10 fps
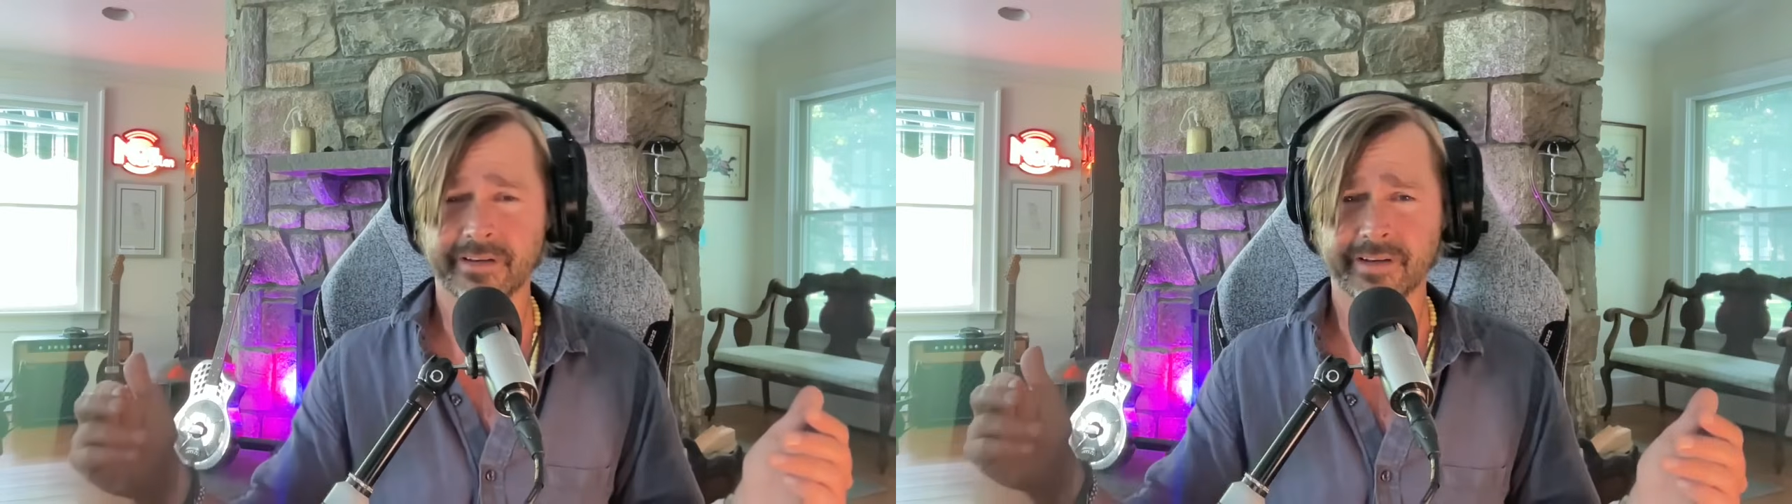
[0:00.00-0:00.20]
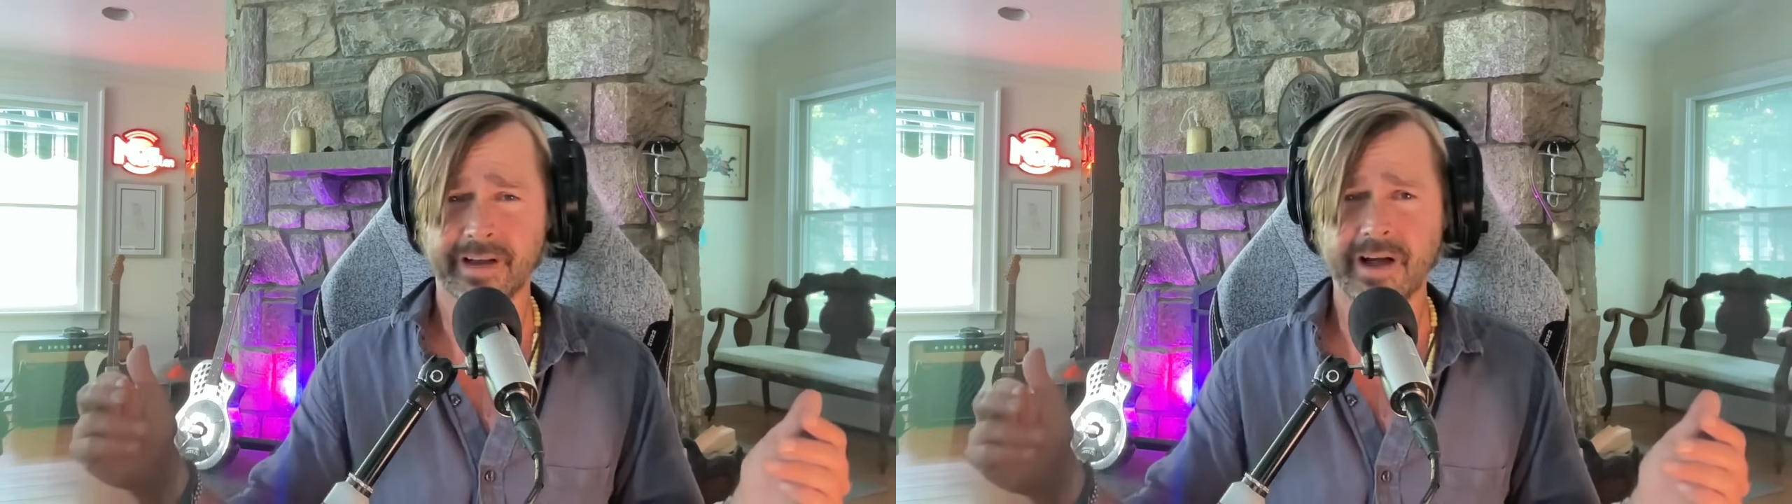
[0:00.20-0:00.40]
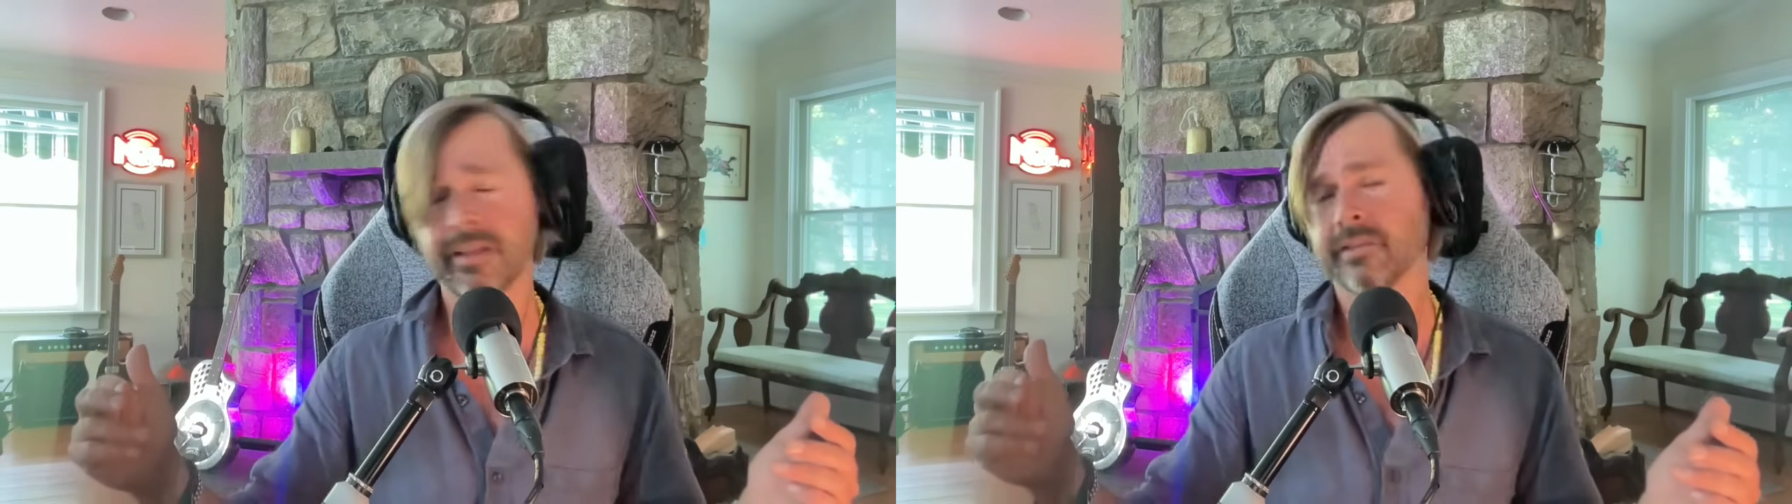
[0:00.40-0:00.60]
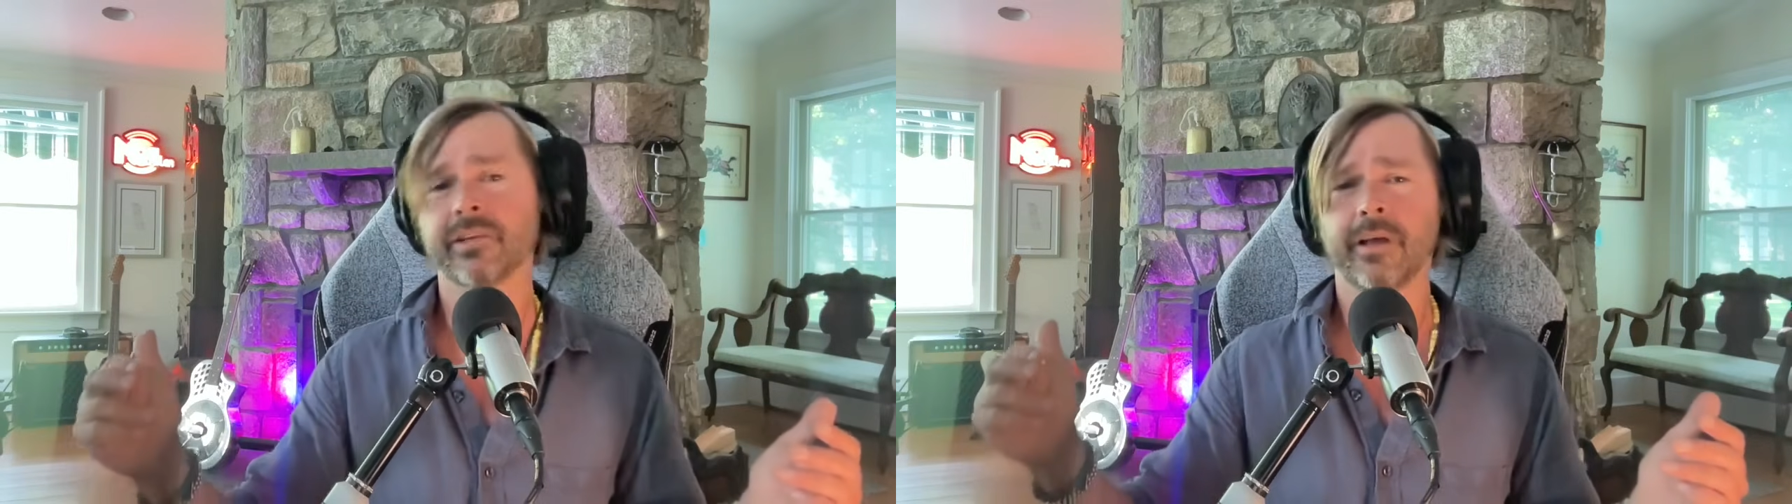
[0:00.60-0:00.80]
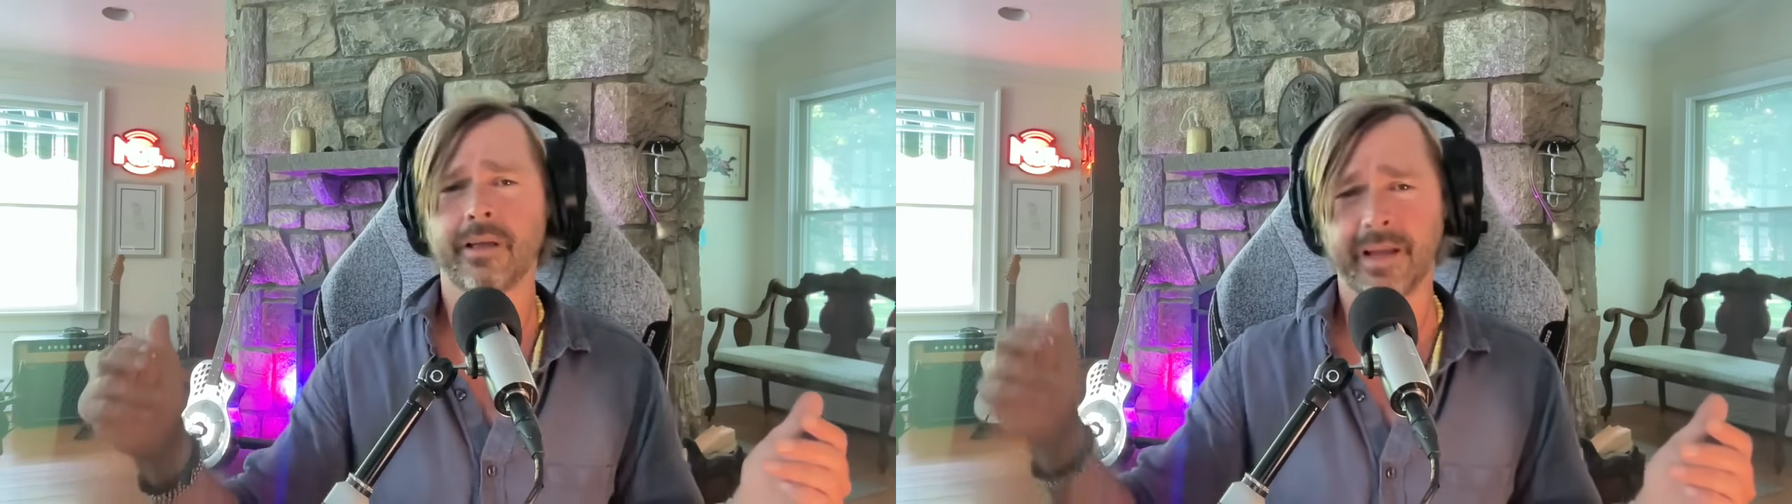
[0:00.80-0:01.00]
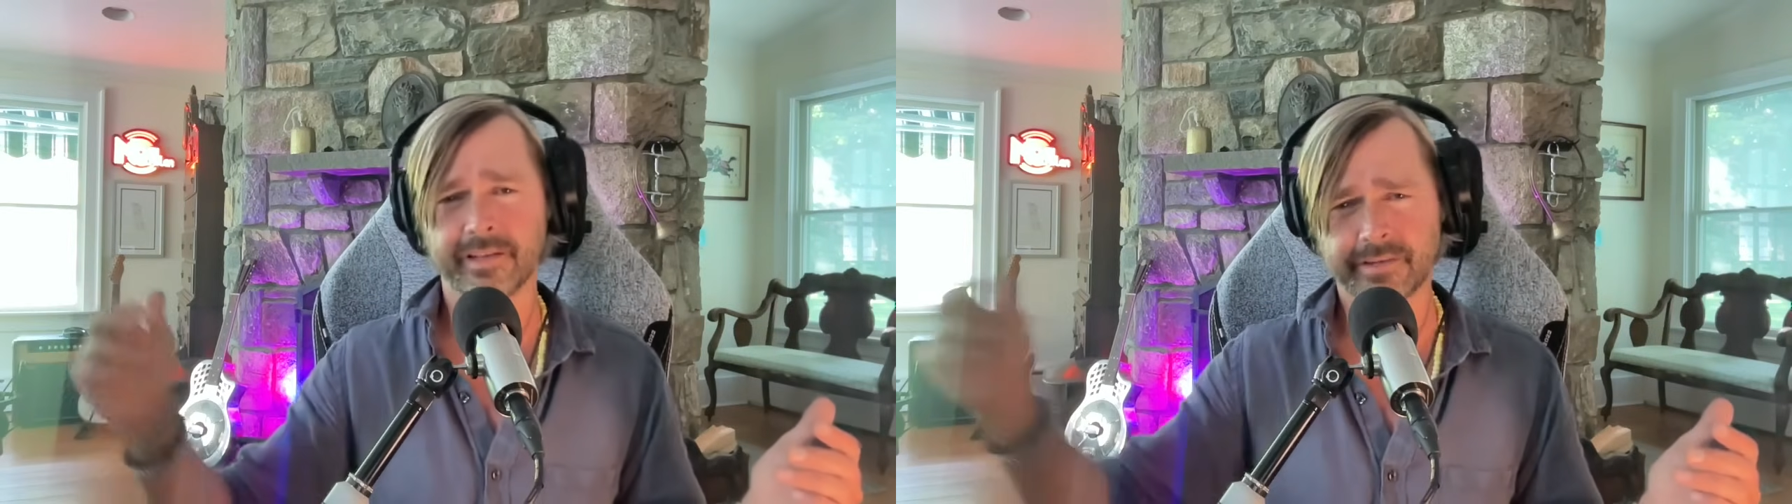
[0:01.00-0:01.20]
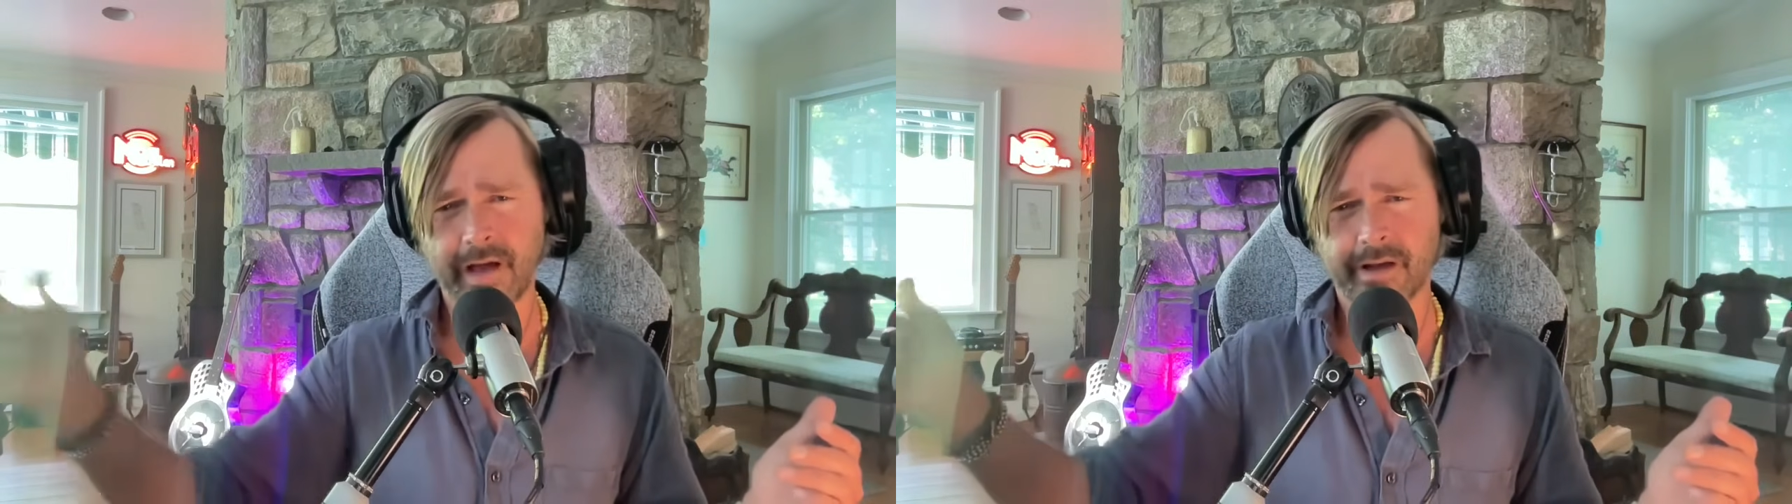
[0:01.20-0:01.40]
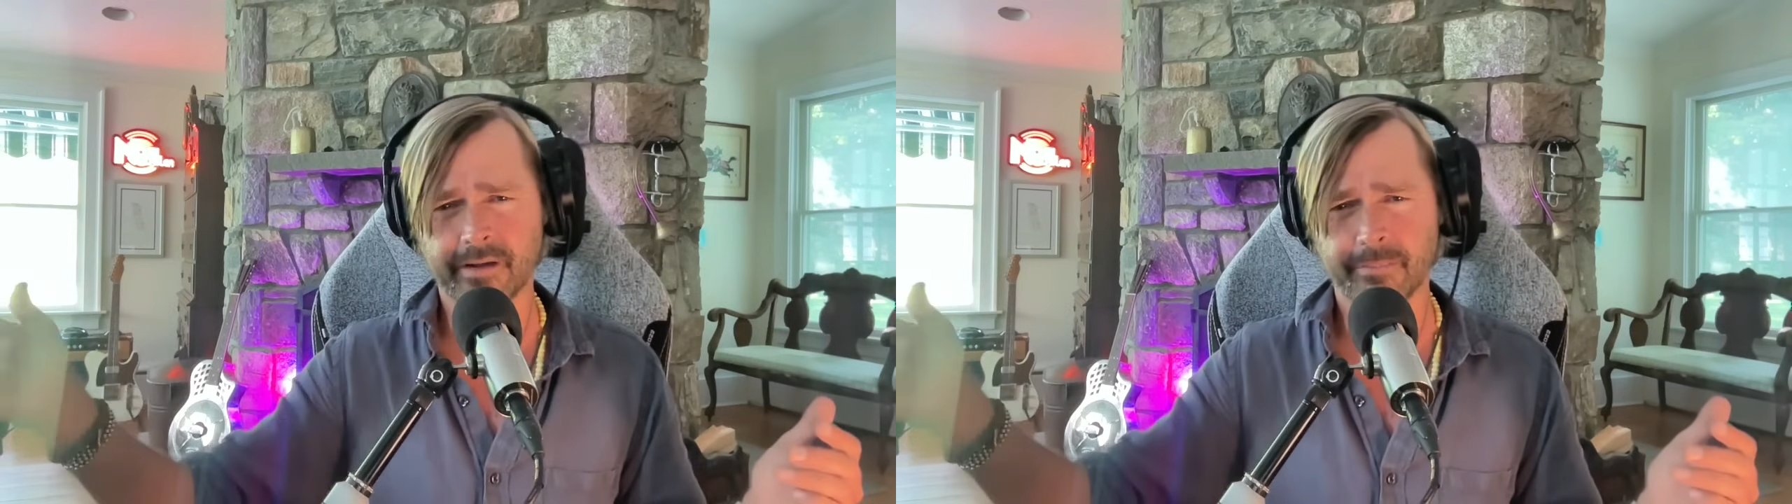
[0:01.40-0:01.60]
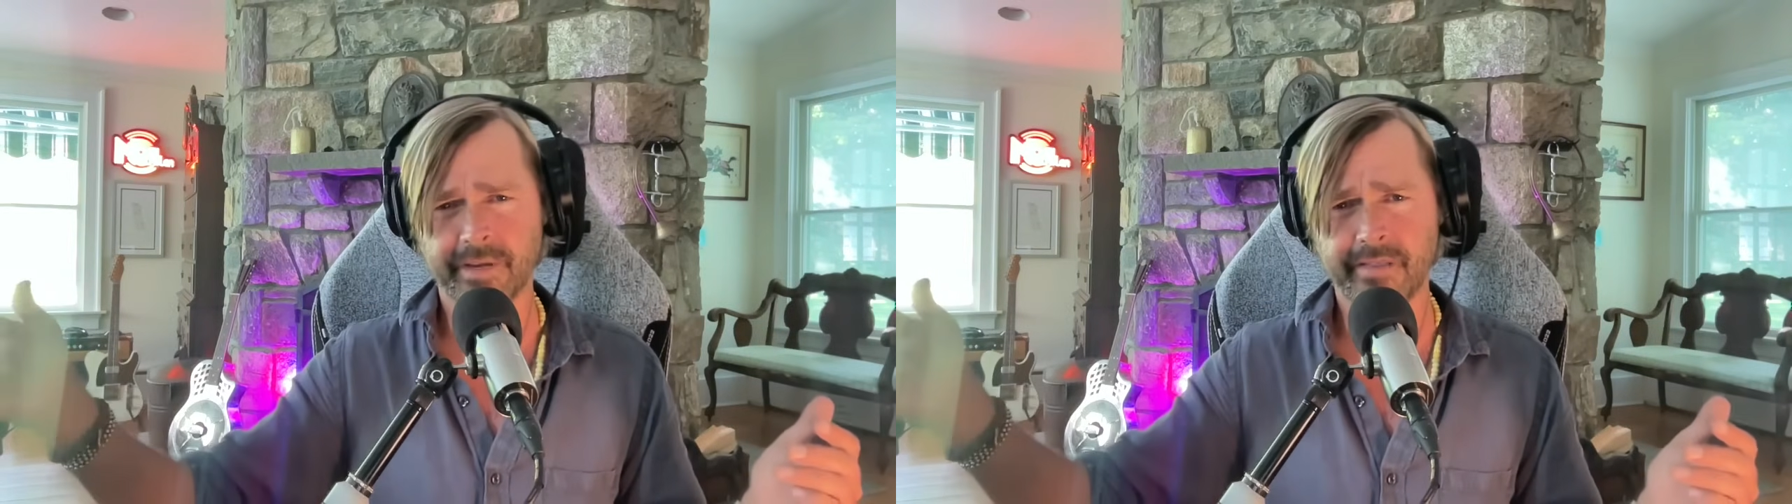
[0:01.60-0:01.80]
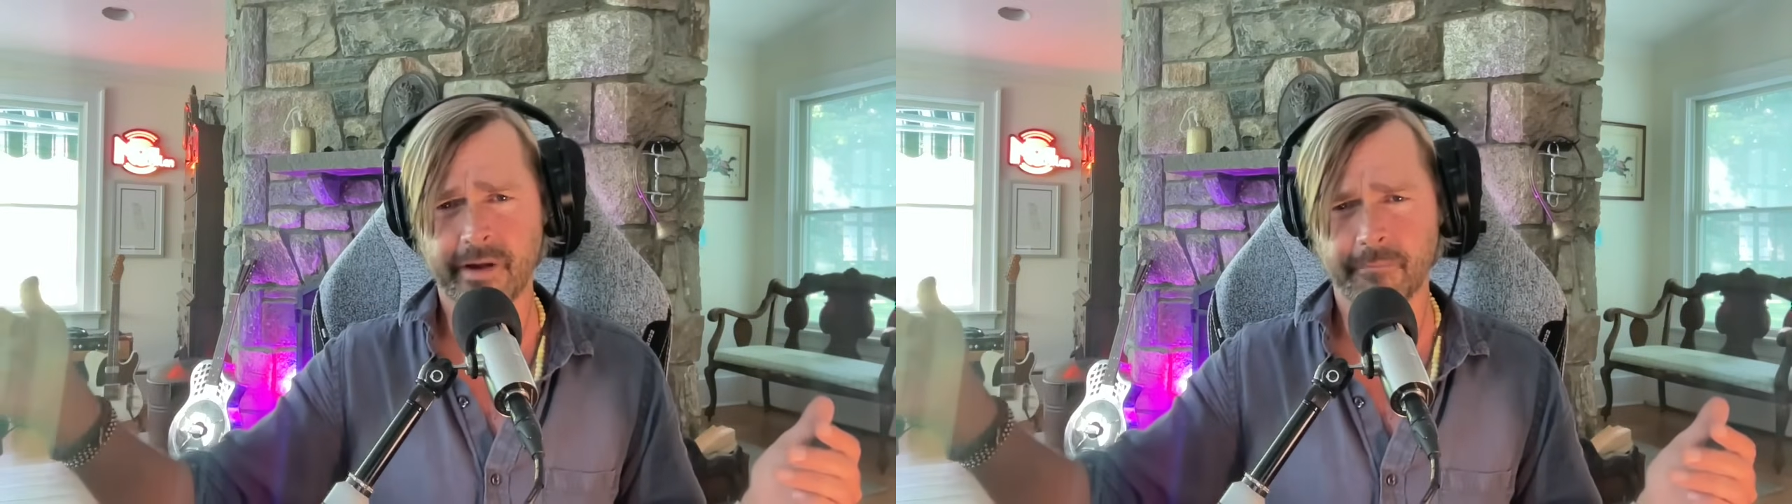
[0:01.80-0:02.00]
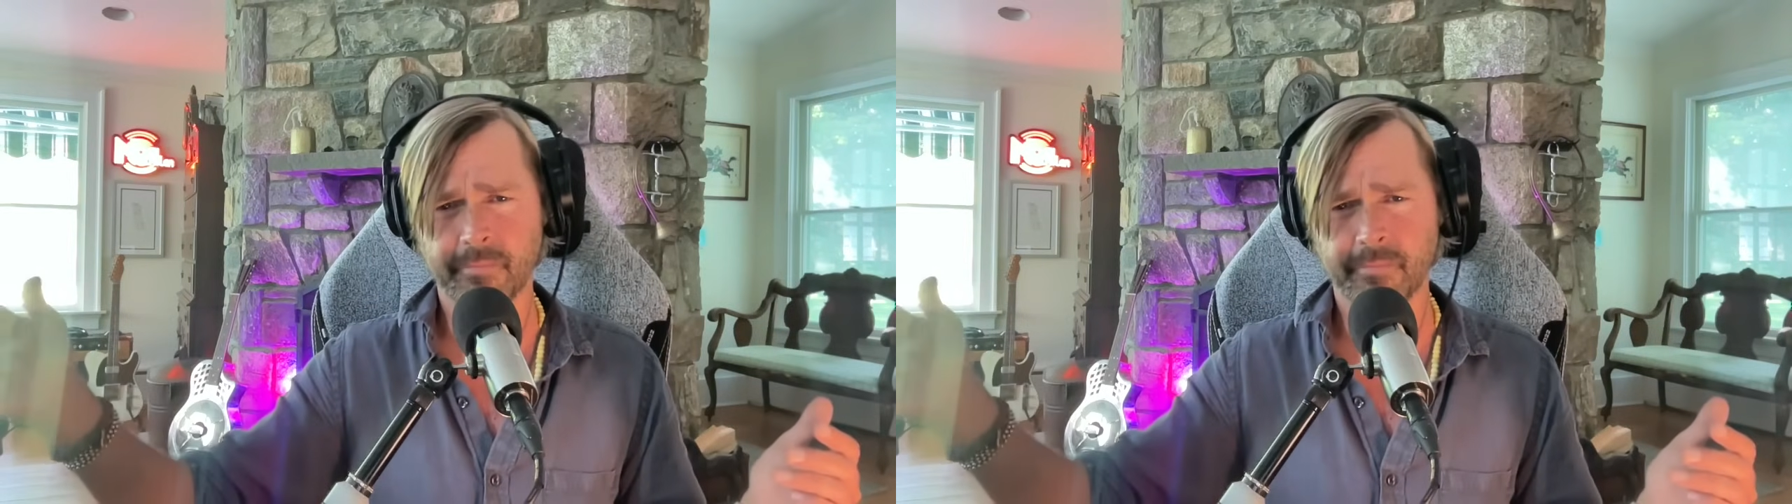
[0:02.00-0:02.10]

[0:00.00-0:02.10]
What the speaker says: to college, it's not going to be there.